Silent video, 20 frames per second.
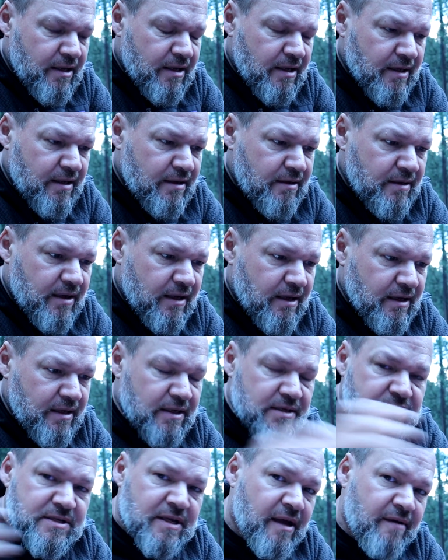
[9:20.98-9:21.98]
And
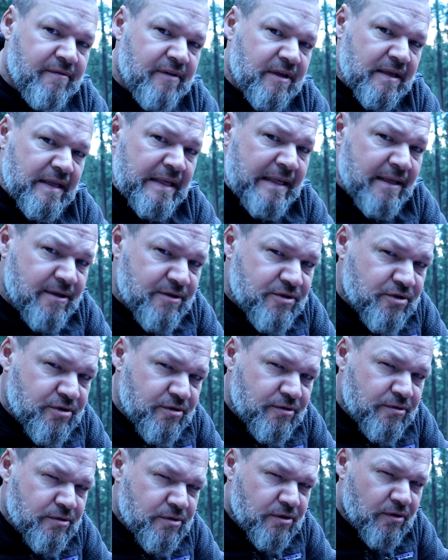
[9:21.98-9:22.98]
he is having knee
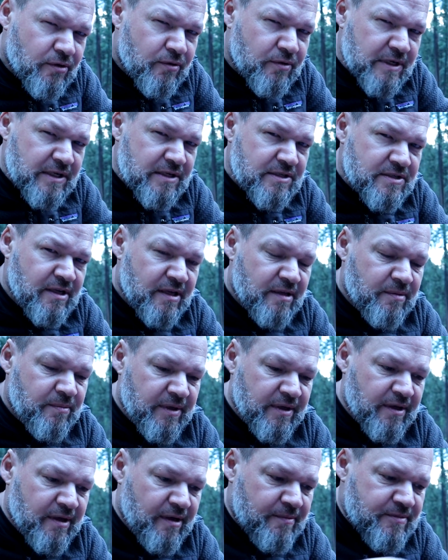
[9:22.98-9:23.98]
issues, so he's hit
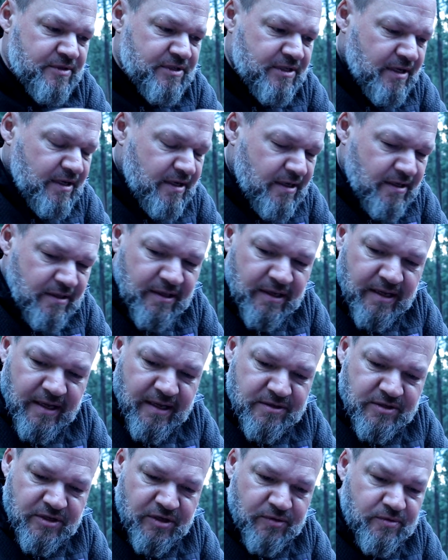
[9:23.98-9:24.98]
me up saying that
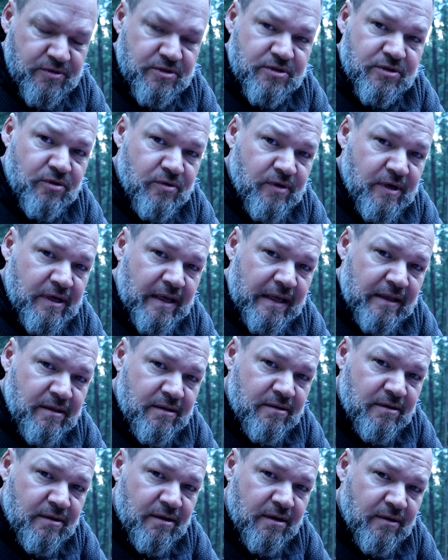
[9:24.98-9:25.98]
as he was doing
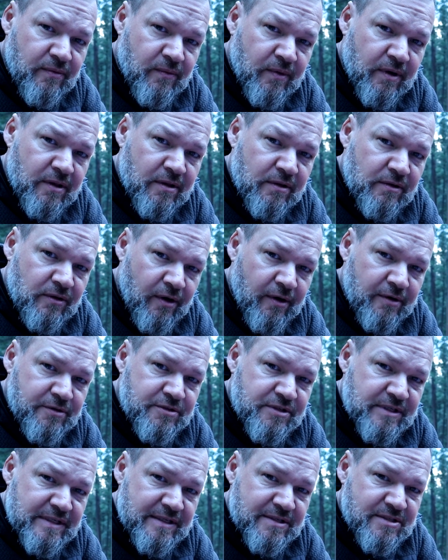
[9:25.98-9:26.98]
one of the
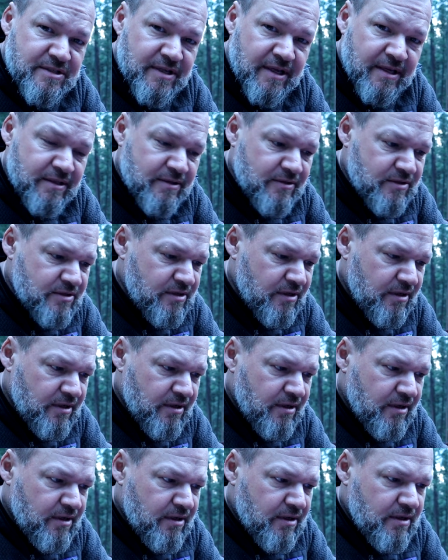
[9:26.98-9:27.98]
large descents,
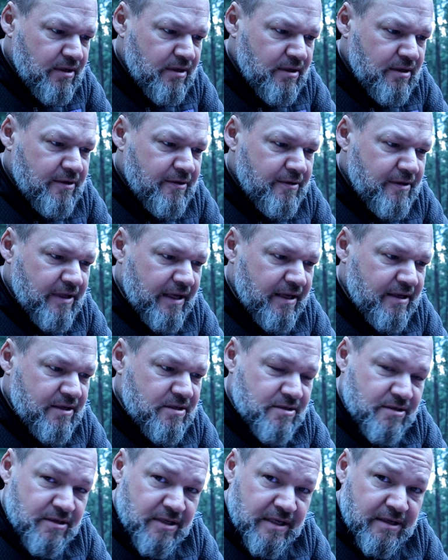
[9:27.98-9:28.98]
that
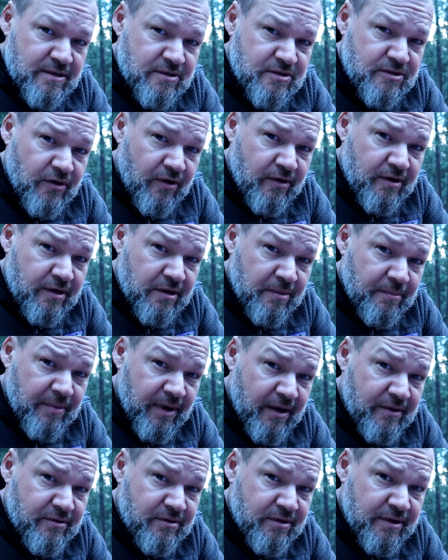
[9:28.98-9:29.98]
his knee is starting to
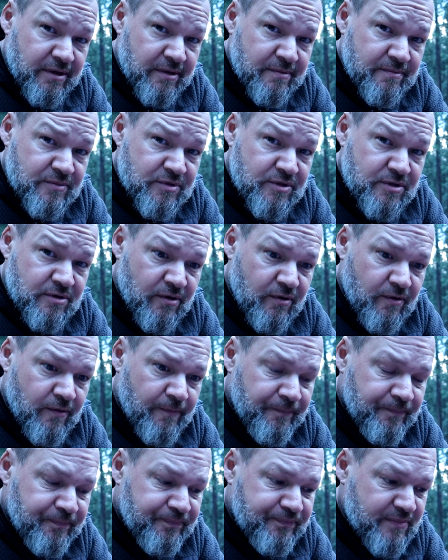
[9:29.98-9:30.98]
bother him. So
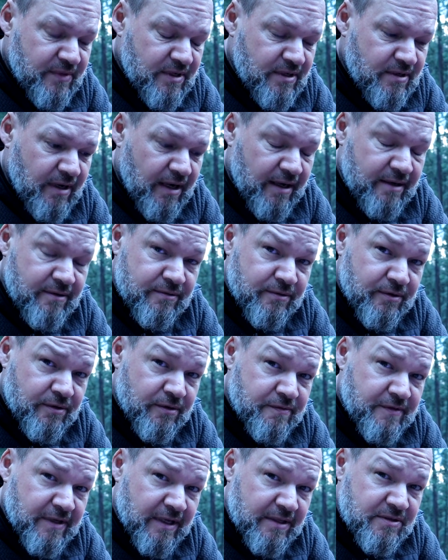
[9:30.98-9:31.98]
I don't know
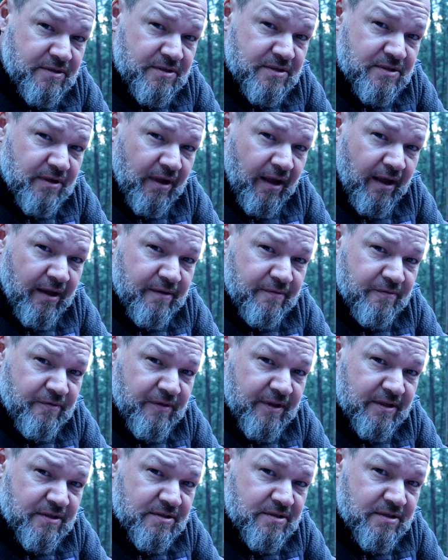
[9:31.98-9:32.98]
if that's a sign of
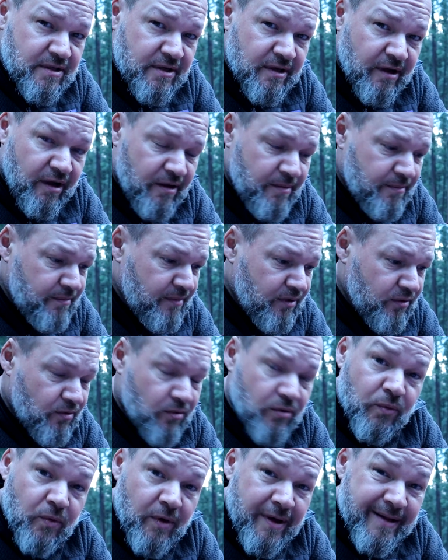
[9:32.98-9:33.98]
things to come
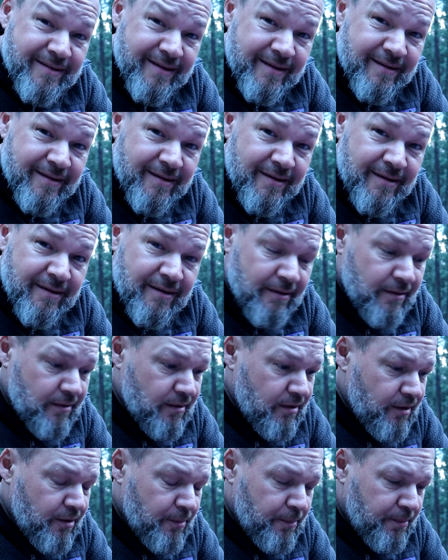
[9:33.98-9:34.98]
or what,
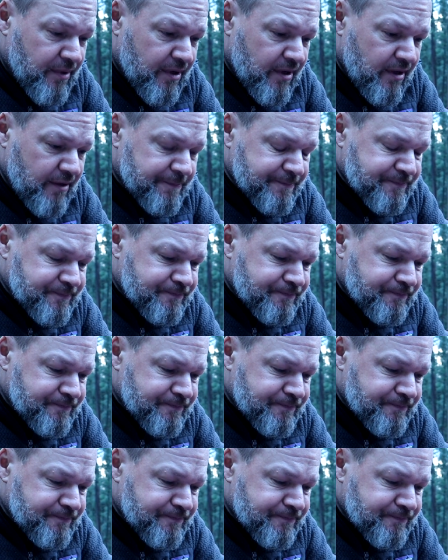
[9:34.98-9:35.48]
but